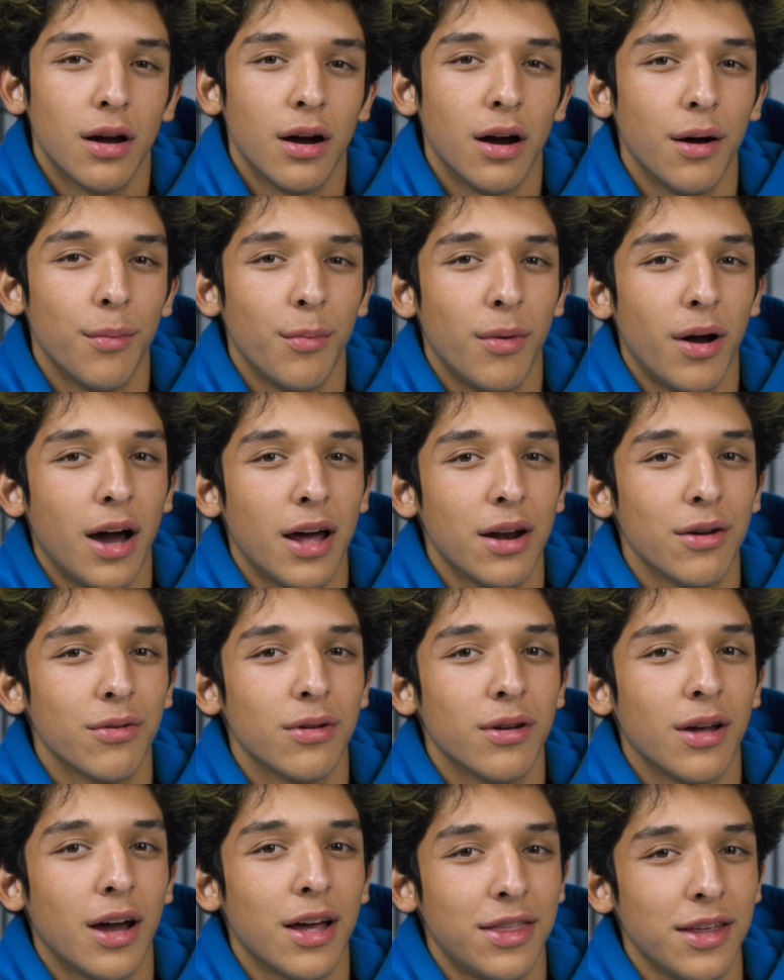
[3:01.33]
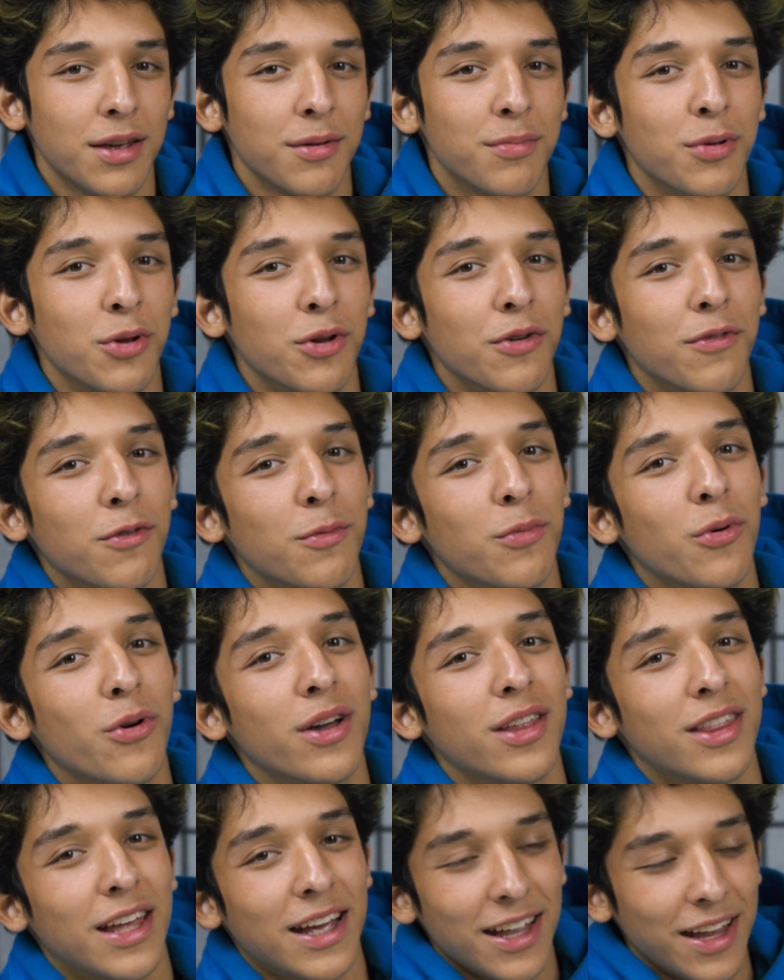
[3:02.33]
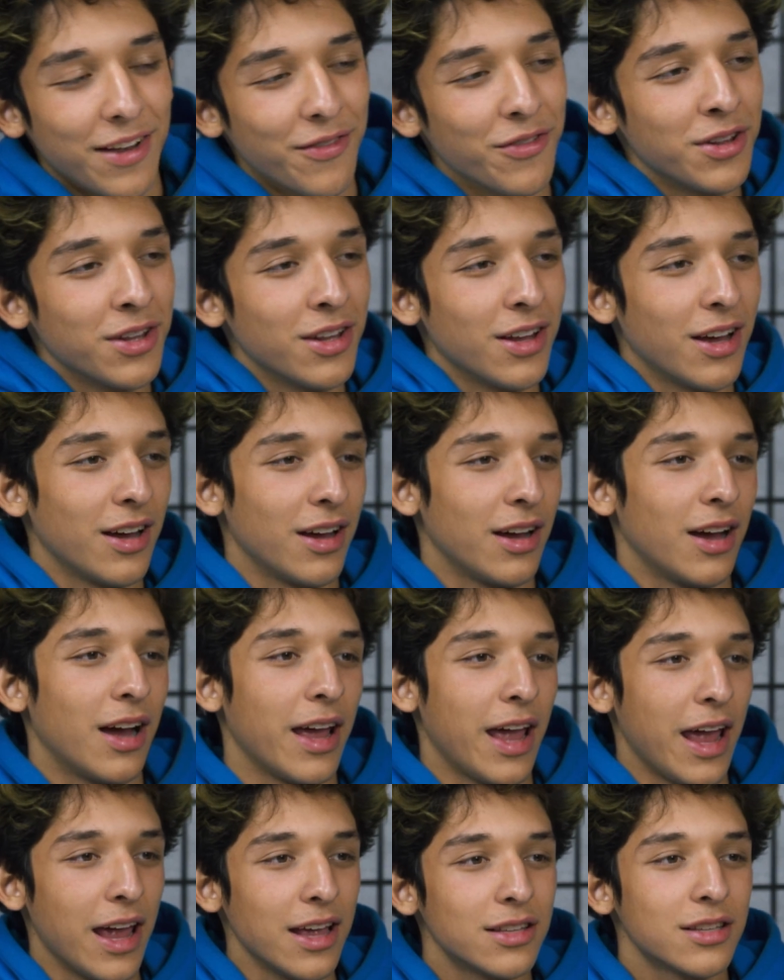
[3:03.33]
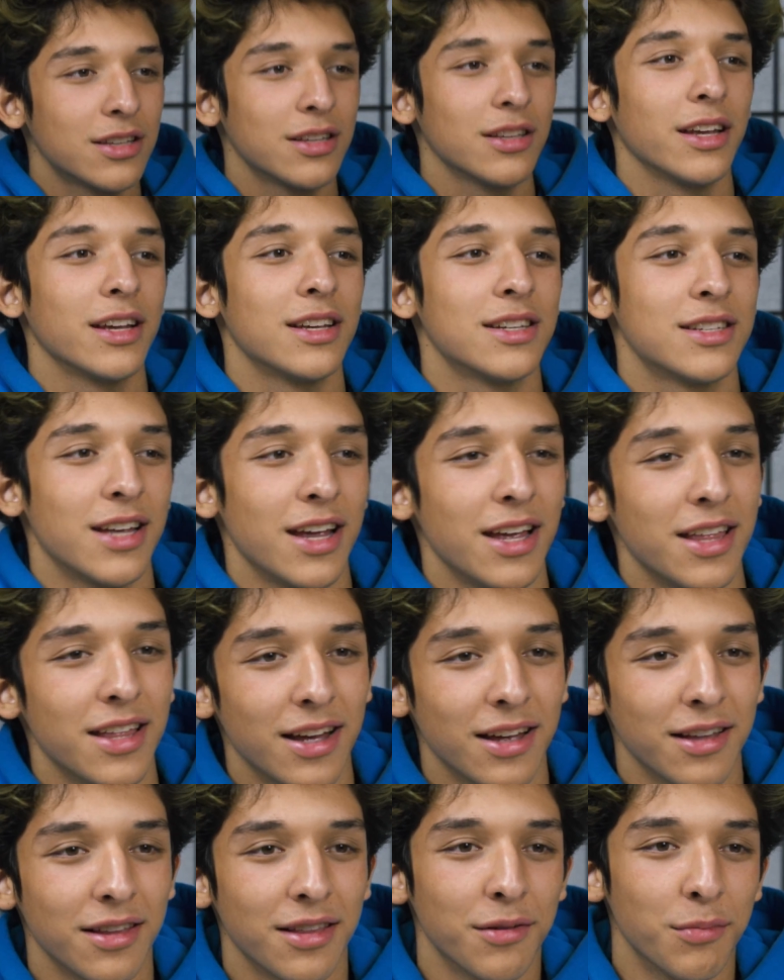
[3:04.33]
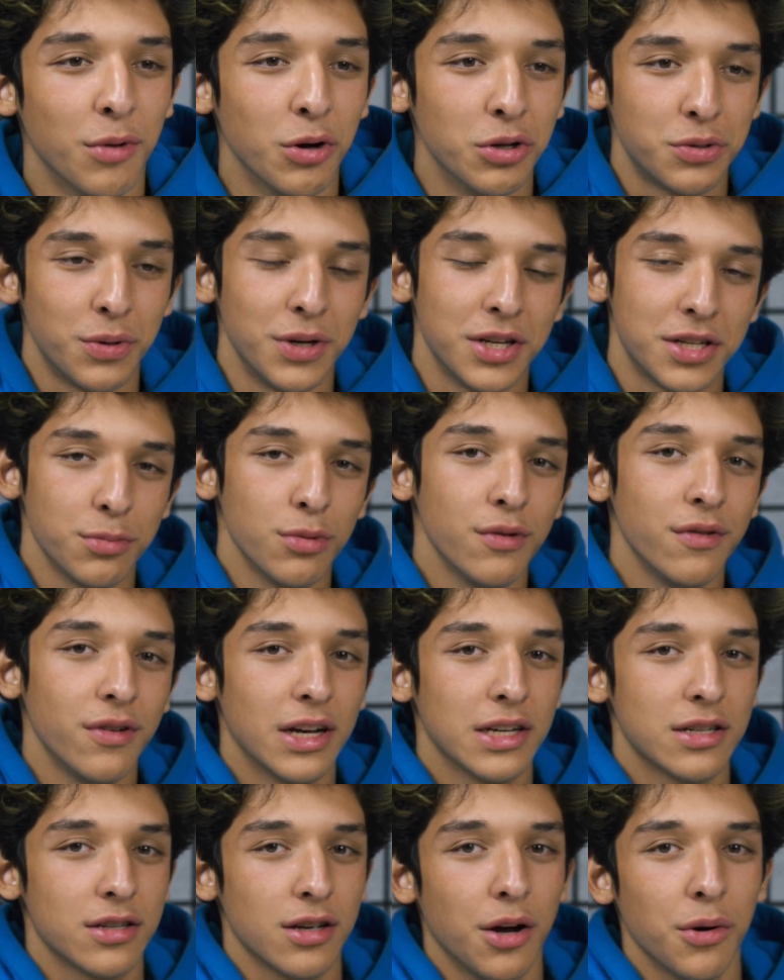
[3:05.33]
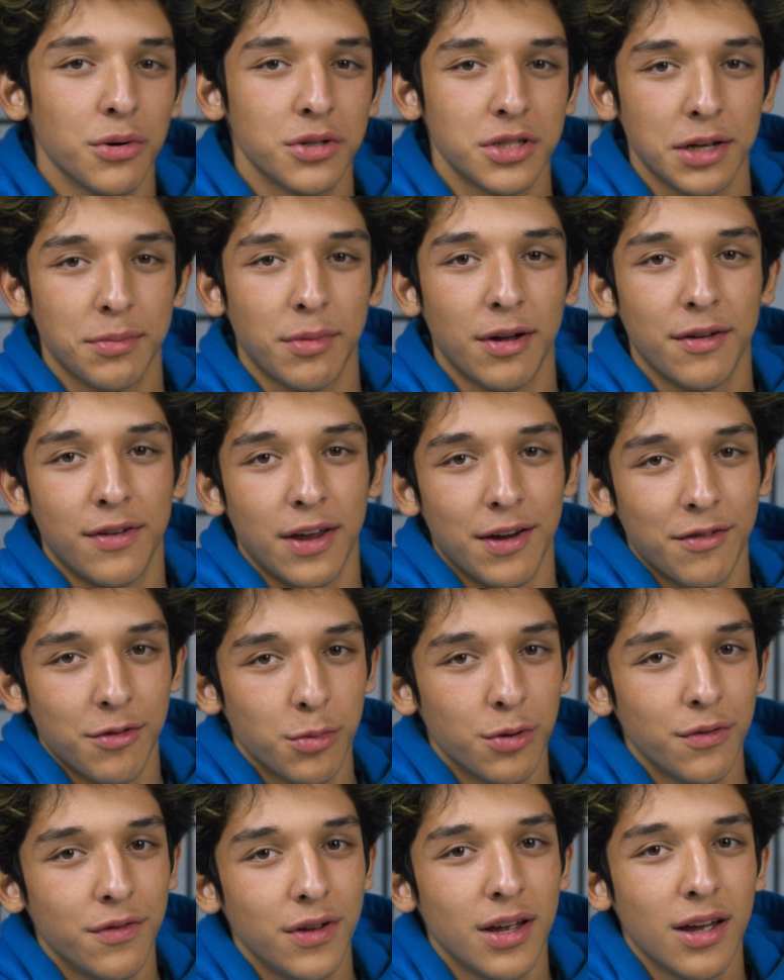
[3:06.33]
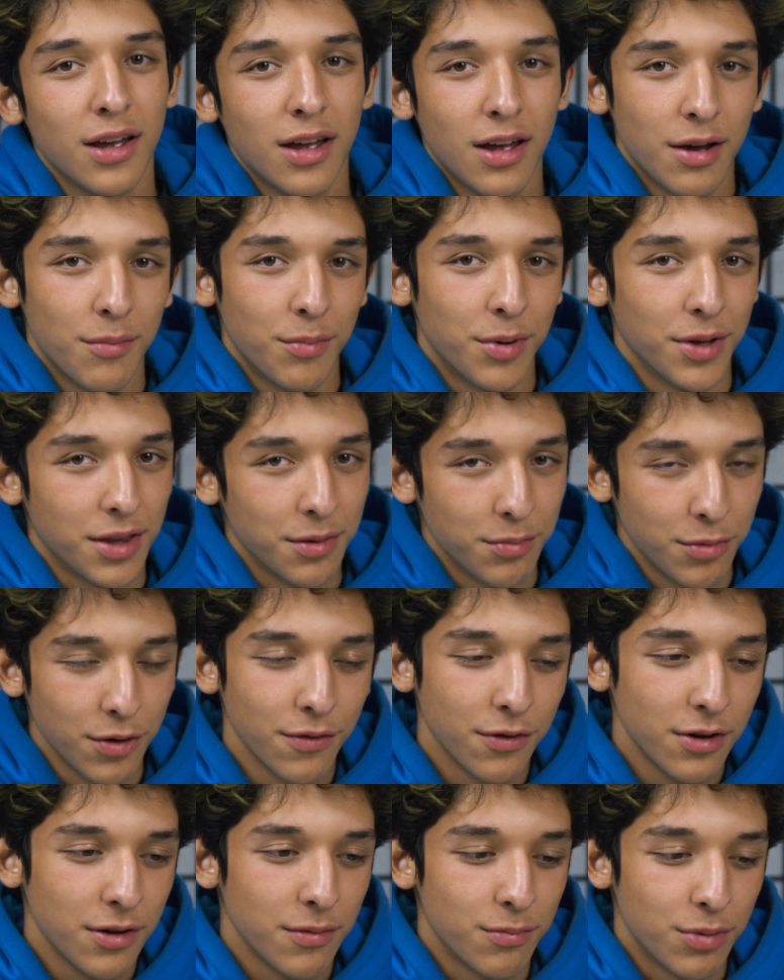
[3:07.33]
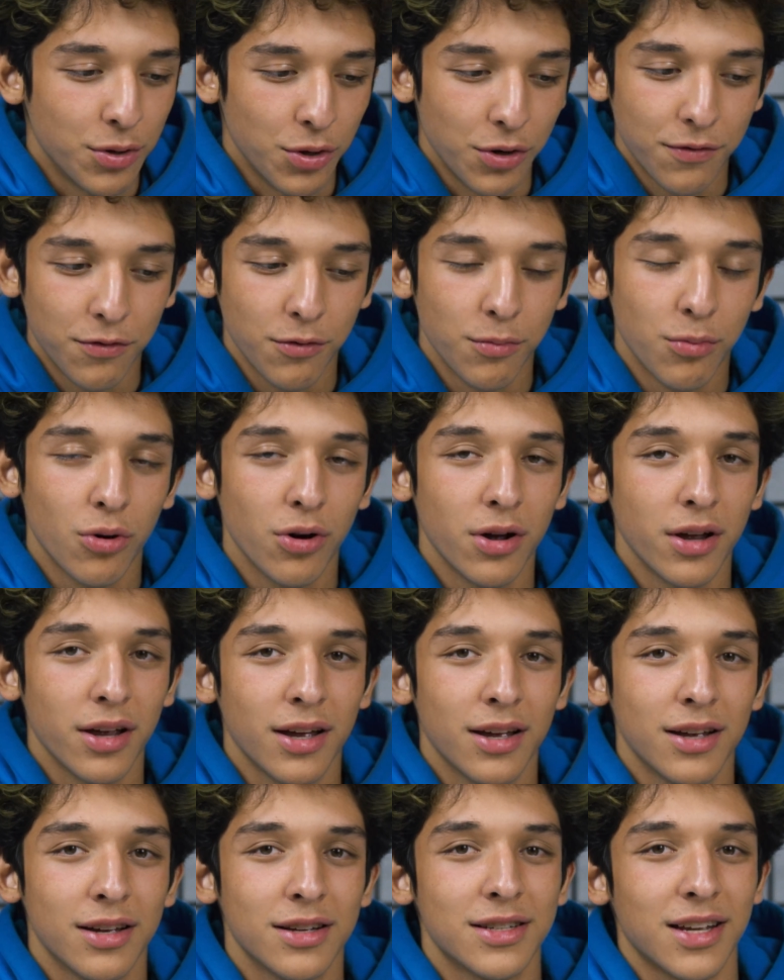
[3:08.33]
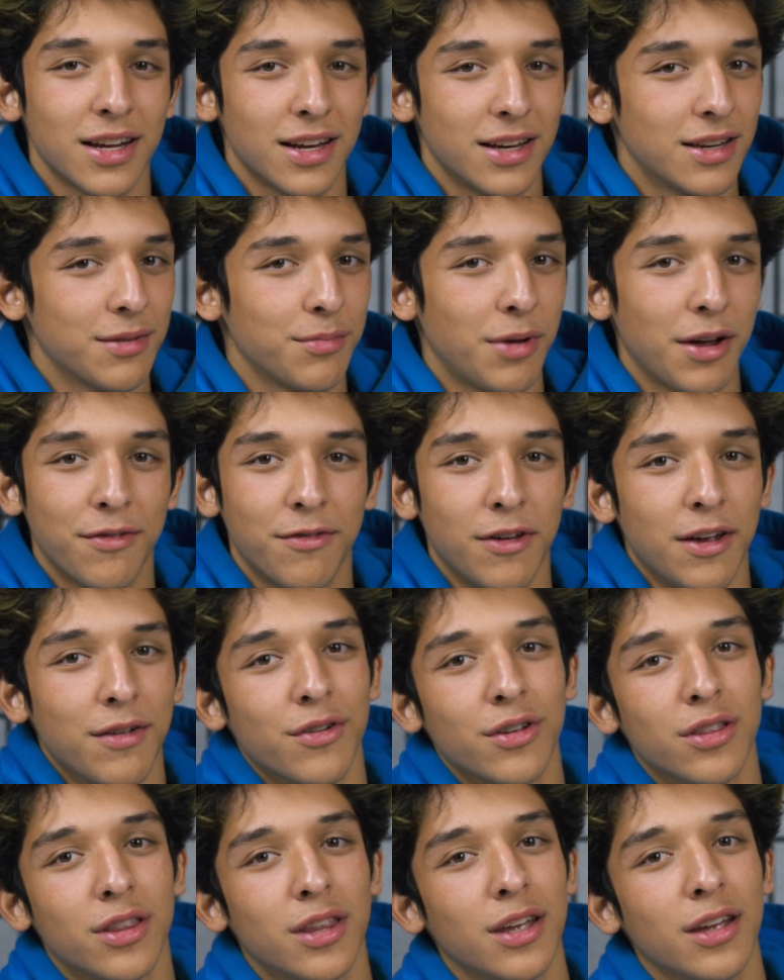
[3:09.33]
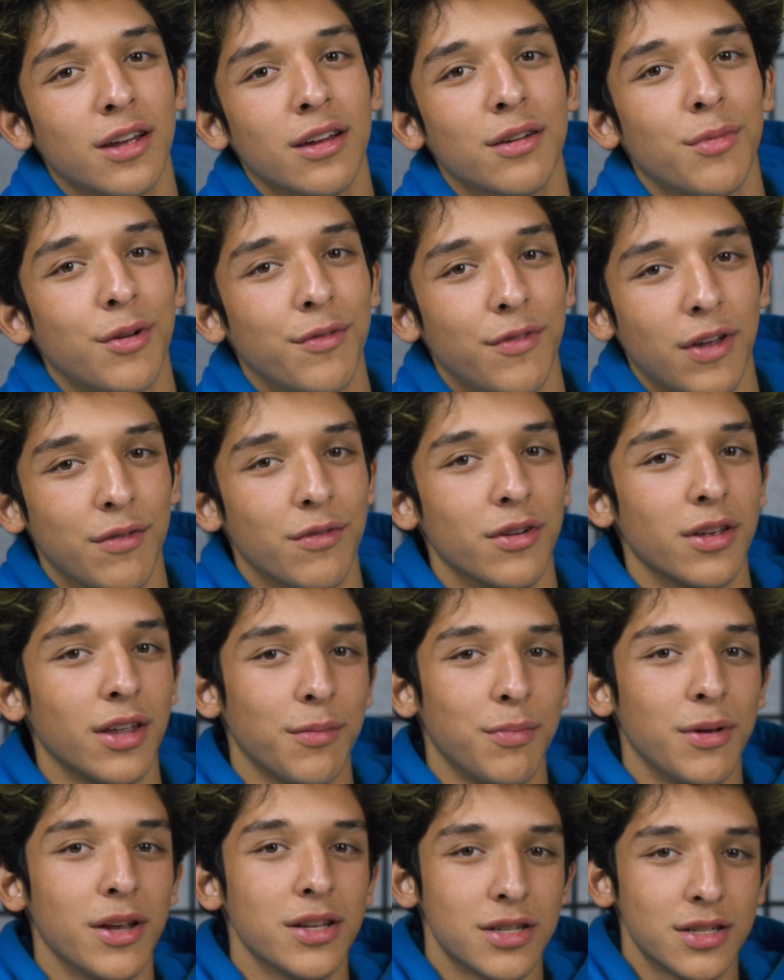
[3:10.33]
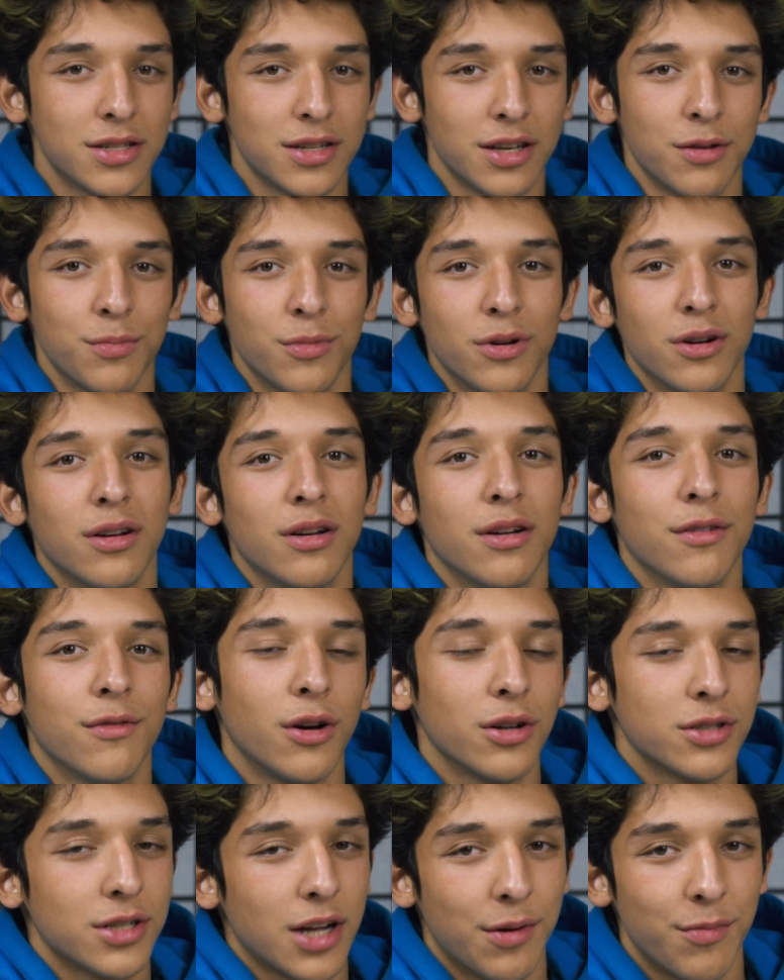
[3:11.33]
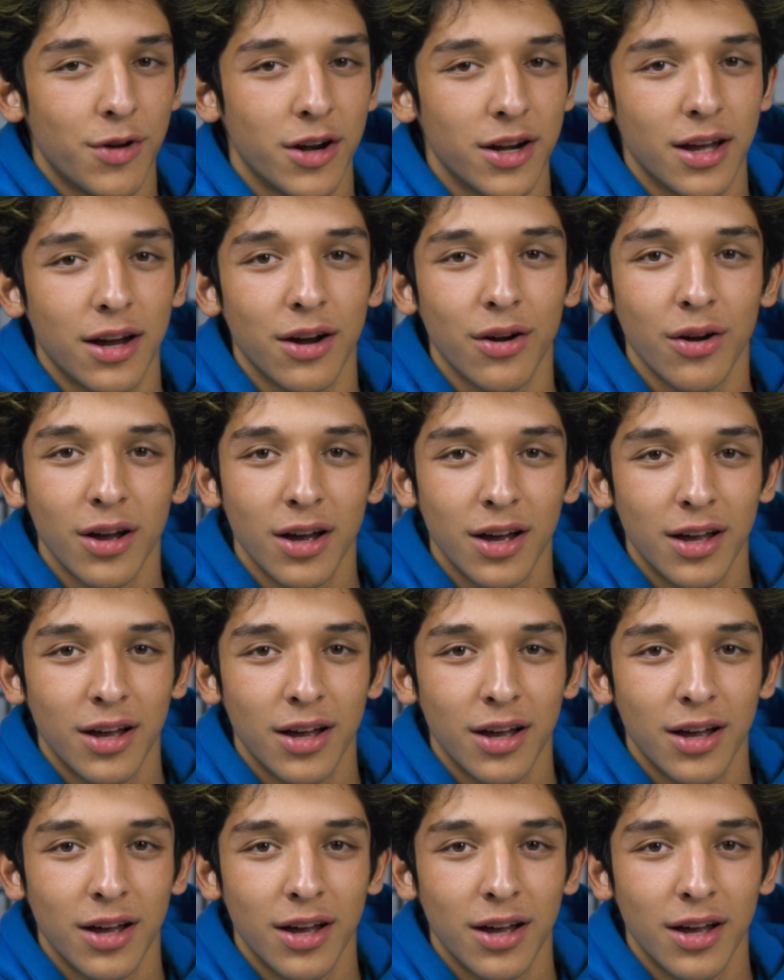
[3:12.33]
I think Beautiful Boy, I hate to say that the most recent movie I saw was my favorite movie, but the movie Beautiful Boy is my favorite thing, my favorite piece of cinema of all time right now.